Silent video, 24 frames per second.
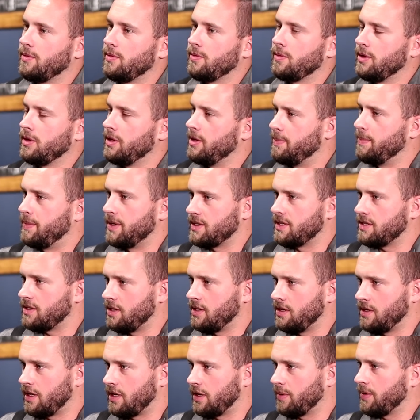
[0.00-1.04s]
really
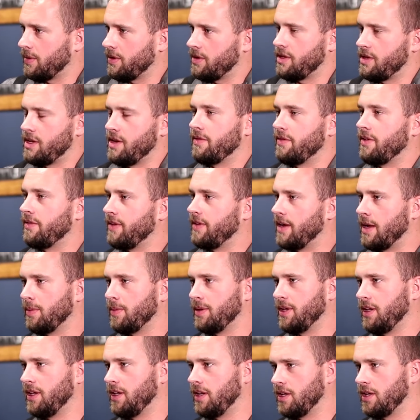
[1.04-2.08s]
busy, like whether they have a
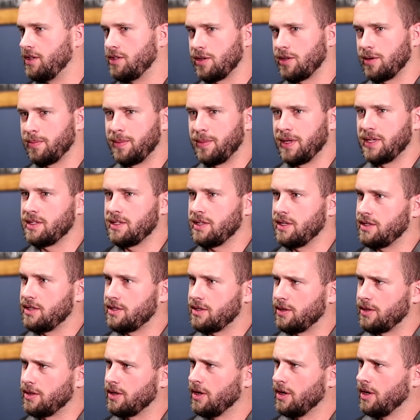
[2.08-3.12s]
family and kids or a
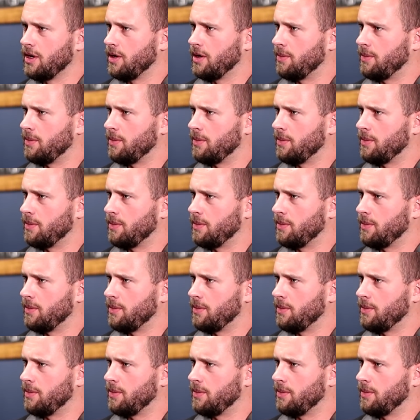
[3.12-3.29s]
business or